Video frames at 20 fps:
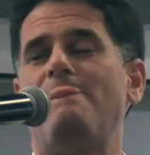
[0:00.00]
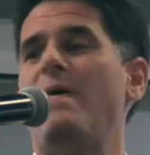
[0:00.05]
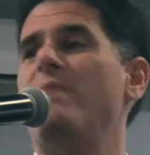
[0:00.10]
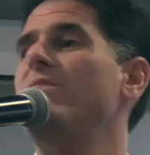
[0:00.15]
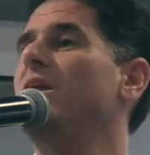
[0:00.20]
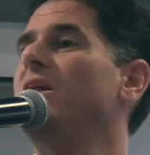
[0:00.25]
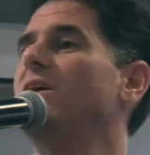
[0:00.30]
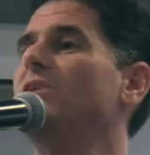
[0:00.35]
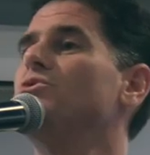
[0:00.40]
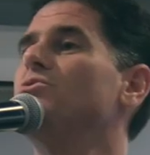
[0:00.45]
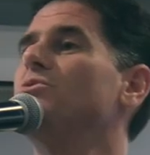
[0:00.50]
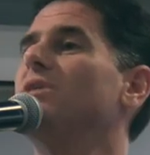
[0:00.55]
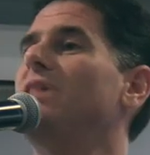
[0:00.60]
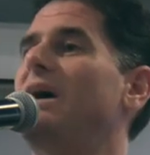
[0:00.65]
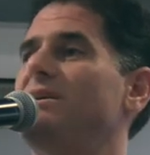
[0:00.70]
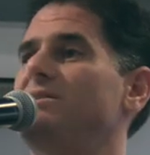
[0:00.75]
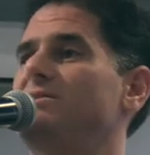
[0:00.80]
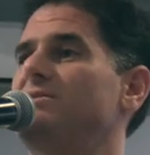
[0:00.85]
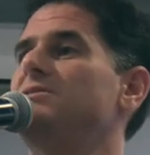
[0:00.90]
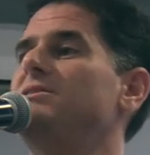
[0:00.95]
And that Israel
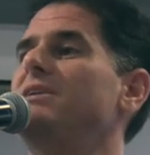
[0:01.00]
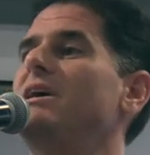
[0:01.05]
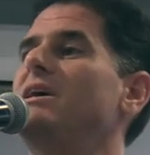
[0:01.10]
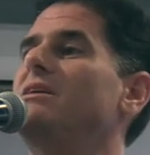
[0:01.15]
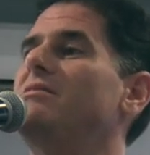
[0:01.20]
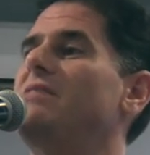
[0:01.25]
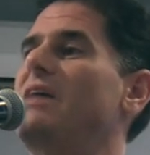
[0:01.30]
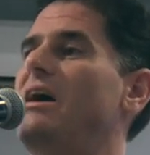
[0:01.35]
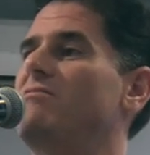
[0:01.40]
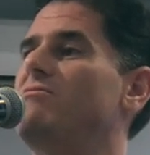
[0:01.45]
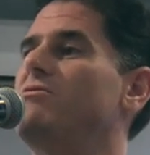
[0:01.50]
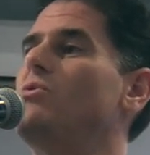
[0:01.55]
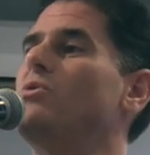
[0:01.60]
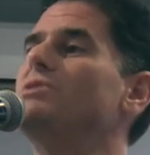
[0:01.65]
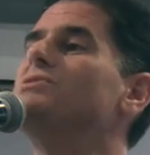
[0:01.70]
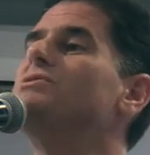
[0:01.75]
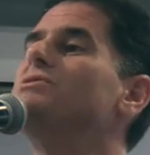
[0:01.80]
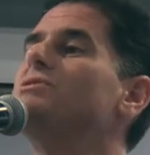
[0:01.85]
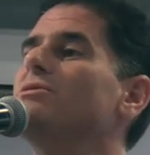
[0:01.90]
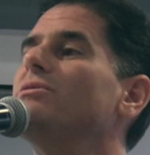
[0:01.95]
has to take that
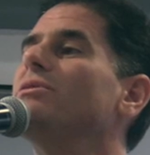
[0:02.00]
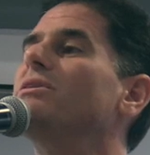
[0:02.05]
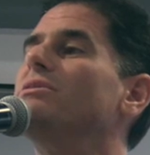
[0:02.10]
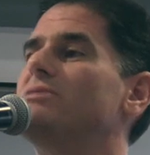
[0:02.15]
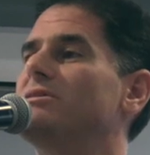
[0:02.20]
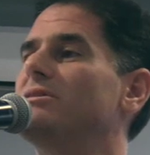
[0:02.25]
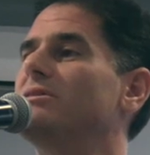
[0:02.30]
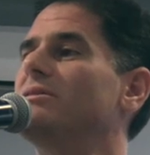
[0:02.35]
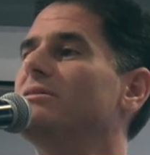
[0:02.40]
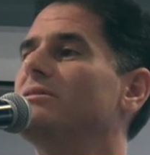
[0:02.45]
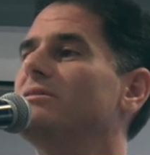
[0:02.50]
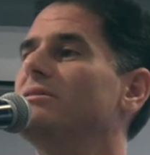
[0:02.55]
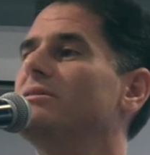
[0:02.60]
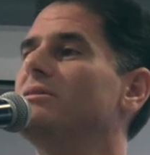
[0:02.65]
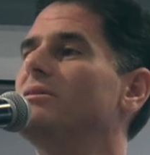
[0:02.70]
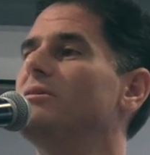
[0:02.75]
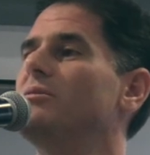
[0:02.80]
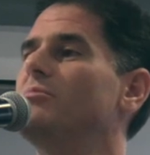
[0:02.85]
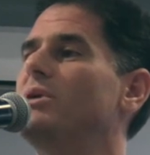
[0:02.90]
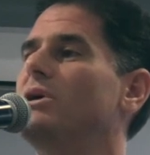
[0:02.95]
voice seriously
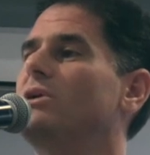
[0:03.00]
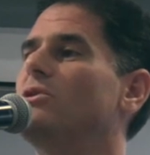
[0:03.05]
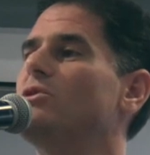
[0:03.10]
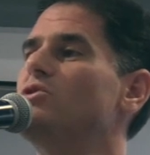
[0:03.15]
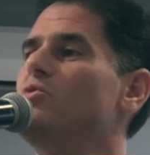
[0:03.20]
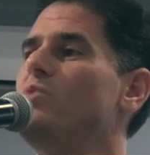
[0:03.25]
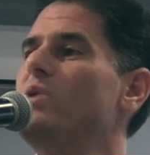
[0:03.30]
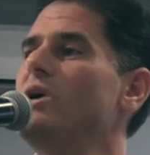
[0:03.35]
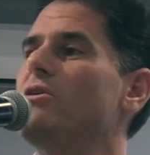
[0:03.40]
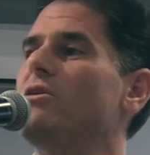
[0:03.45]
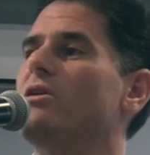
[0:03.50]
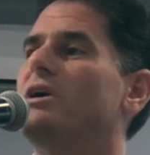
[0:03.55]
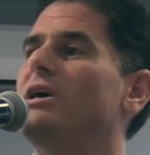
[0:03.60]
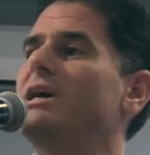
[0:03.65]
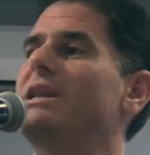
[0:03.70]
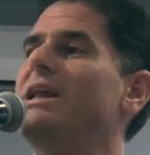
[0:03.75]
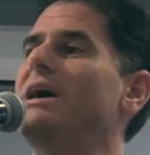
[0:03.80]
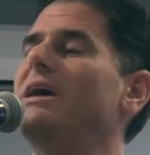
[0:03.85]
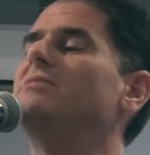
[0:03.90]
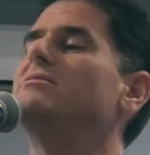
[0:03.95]
because we are
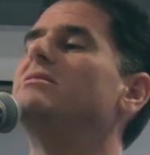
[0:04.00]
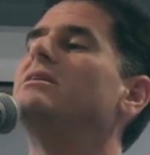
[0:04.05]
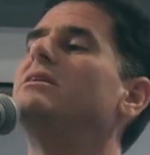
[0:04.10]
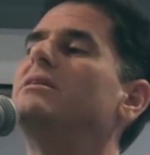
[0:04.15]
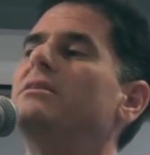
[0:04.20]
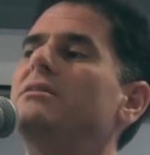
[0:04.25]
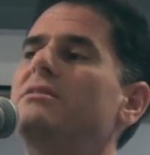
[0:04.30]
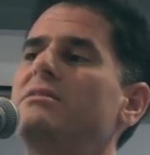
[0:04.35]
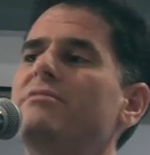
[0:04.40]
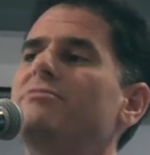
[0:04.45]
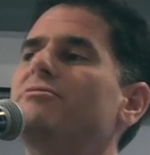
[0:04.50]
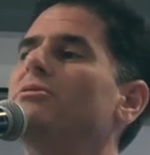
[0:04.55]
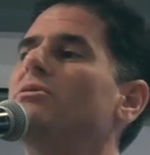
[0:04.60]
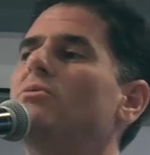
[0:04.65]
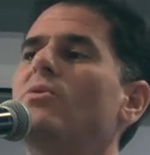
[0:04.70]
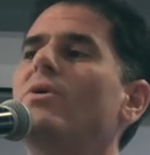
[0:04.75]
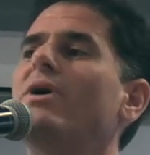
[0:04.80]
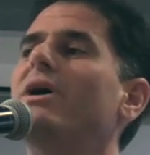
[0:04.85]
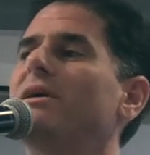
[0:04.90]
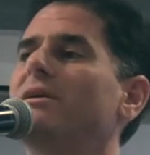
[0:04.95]
connected in a
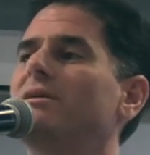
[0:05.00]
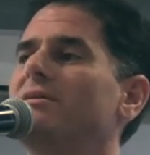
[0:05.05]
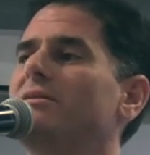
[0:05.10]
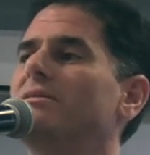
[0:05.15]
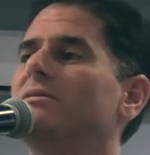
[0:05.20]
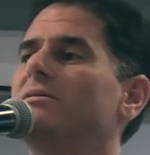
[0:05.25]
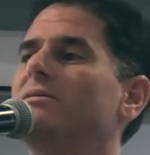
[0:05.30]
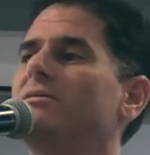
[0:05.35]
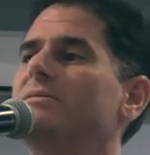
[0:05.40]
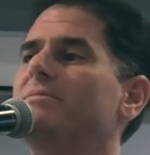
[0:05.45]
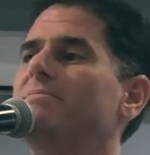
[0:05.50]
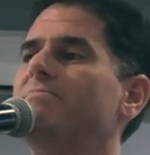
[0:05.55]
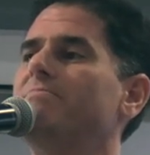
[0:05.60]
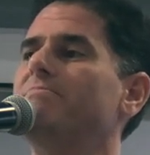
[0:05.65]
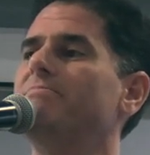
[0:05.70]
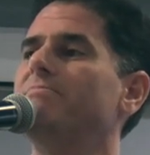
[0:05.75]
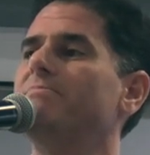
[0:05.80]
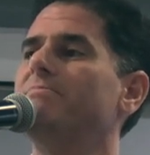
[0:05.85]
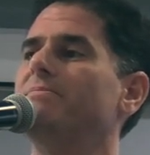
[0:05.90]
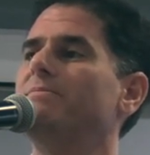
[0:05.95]
different way.
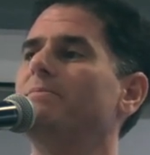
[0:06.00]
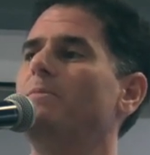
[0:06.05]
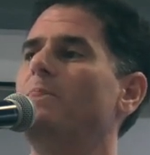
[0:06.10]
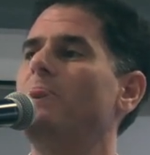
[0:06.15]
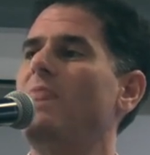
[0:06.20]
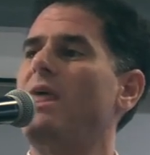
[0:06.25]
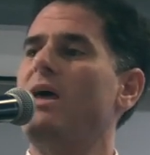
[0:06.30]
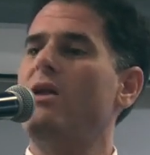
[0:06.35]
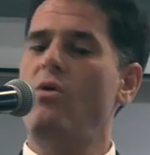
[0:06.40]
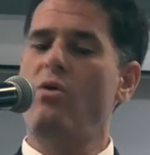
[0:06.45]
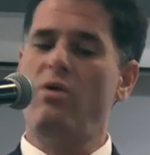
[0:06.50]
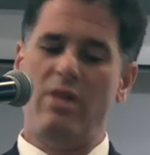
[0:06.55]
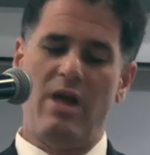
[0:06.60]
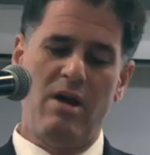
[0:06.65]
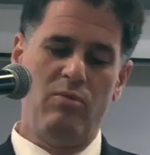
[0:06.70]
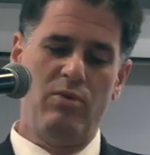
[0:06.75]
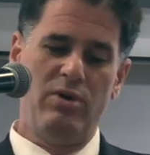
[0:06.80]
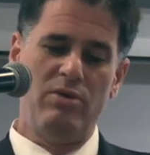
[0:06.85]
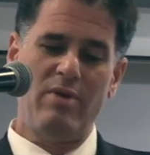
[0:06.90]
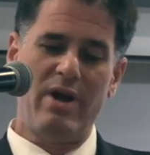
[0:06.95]
And all
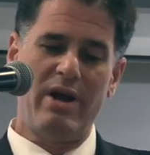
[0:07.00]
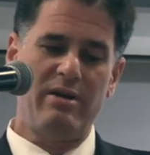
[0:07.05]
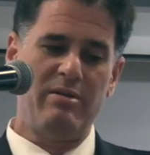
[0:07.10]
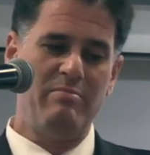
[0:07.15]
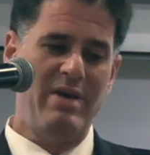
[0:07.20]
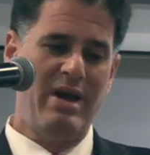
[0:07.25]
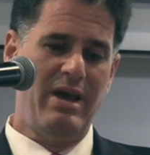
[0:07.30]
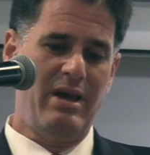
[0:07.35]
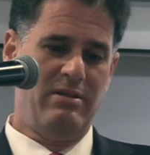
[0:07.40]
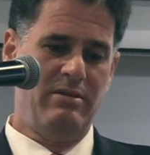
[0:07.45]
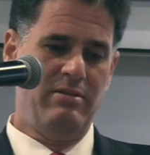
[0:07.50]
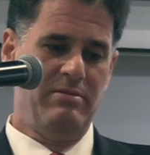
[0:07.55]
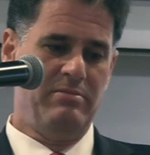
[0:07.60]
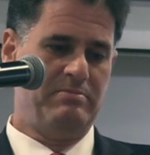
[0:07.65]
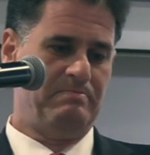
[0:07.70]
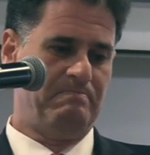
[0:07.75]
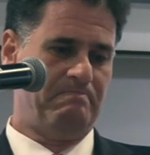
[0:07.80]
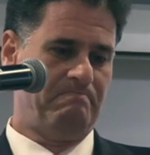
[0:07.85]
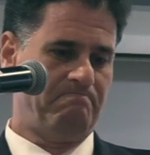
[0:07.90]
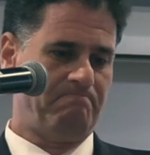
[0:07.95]
I would
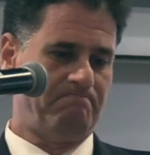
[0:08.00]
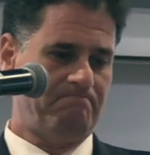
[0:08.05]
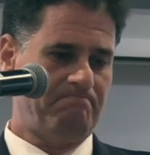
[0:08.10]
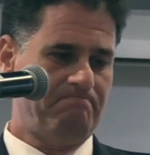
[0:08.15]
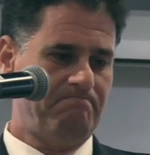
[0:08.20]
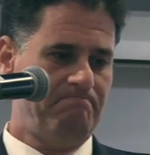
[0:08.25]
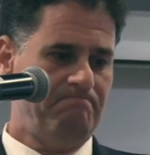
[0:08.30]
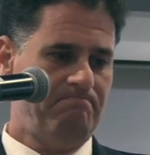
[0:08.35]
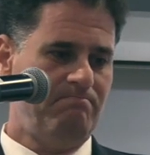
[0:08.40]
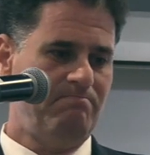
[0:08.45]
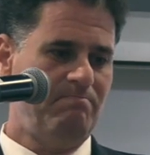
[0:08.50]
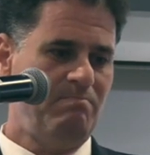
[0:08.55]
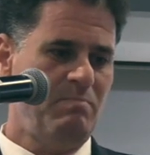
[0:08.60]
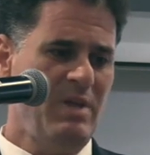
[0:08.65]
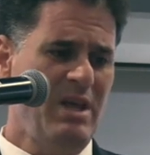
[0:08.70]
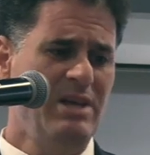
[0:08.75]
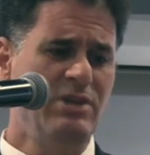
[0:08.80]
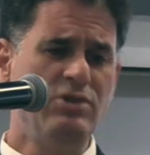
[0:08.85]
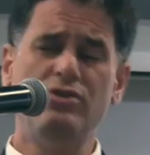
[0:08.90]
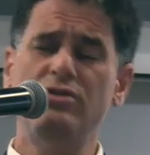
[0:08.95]
recommend
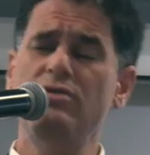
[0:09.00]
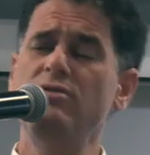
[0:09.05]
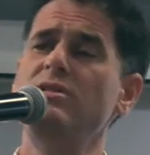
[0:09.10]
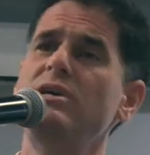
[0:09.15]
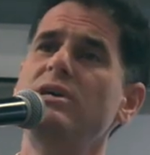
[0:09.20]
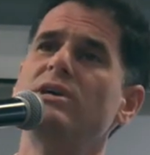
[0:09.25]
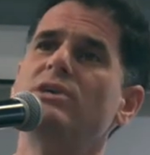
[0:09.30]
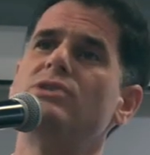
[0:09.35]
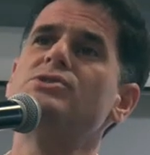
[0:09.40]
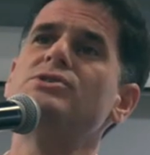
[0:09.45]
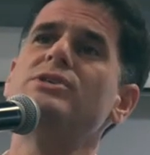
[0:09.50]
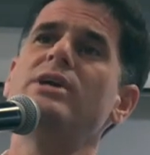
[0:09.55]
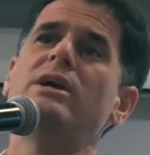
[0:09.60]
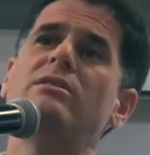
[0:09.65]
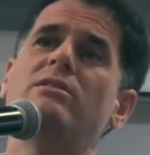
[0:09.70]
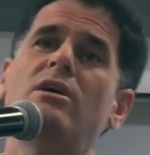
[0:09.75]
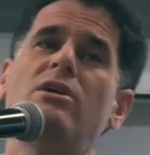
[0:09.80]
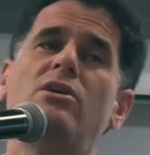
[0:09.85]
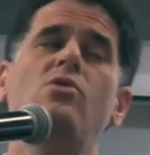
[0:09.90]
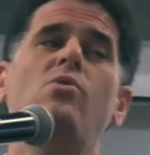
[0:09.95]
is to the
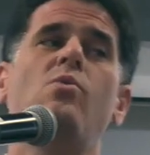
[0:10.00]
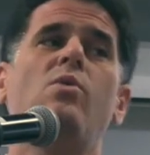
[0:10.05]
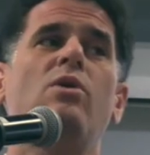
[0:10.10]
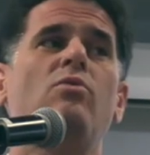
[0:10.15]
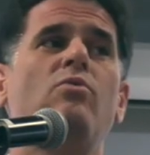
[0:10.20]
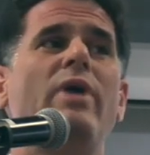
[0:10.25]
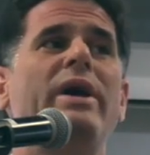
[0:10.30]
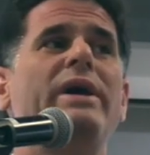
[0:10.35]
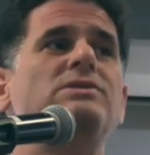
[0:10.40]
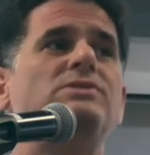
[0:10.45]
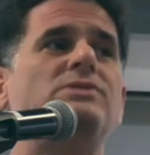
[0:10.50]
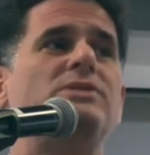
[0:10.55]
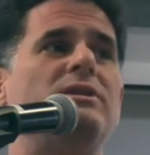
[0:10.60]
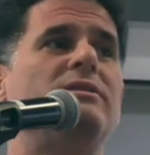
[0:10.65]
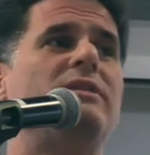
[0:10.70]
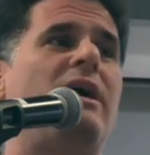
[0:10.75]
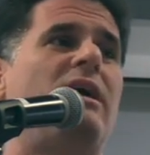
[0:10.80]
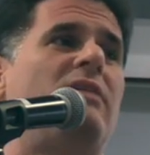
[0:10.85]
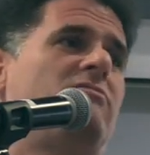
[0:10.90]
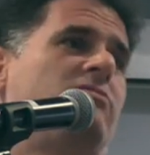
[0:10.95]
extent that you are
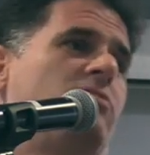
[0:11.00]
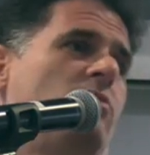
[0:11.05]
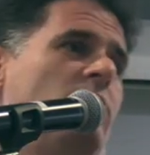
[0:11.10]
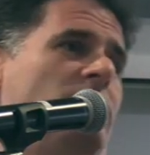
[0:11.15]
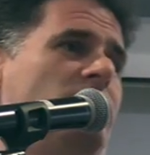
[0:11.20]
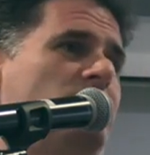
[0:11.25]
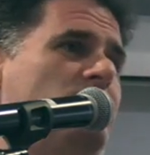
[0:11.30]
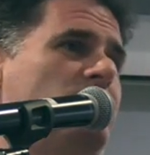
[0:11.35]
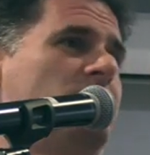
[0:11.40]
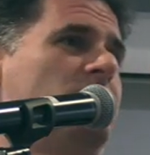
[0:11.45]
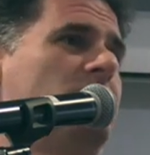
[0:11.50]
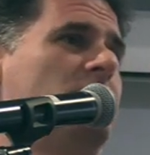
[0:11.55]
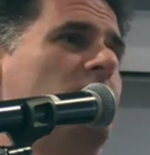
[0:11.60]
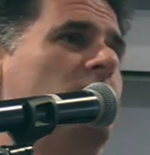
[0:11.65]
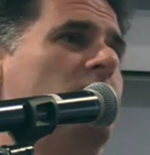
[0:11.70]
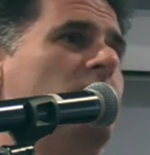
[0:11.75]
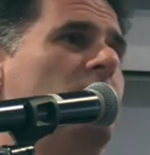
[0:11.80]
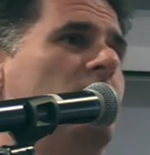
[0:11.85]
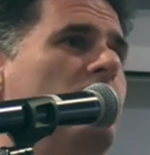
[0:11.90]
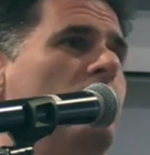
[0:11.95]
raising that voice
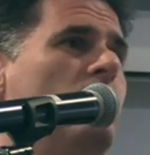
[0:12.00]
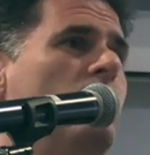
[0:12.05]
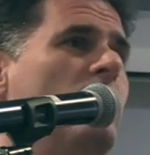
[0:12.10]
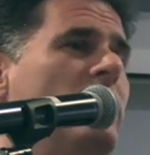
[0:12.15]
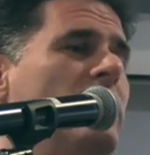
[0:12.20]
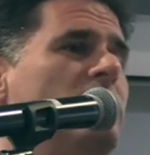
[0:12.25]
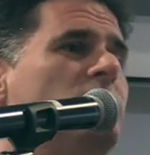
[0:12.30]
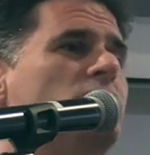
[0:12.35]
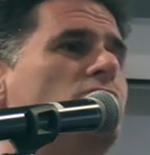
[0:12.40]
when